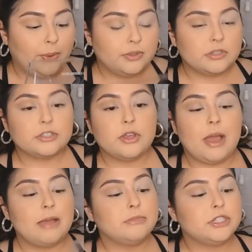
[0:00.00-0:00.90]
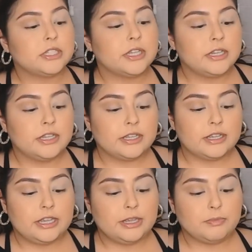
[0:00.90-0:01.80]
So I'm just gonna
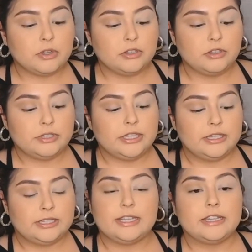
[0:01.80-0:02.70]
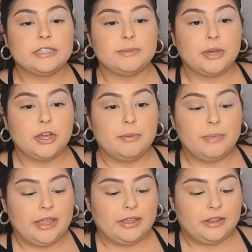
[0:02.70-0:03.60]
keep using the Sandy Bum
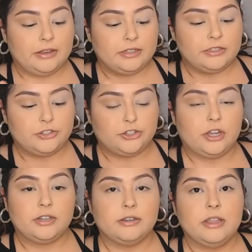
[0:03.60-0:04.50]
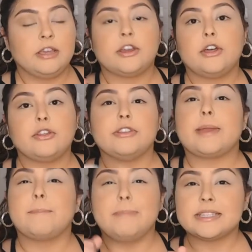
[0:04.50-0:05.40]
and the Dijon color and like
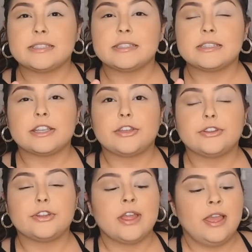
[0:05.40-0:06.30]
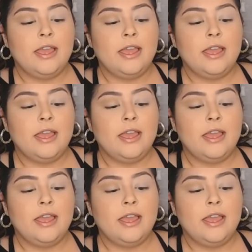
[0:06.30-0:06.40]
mix it together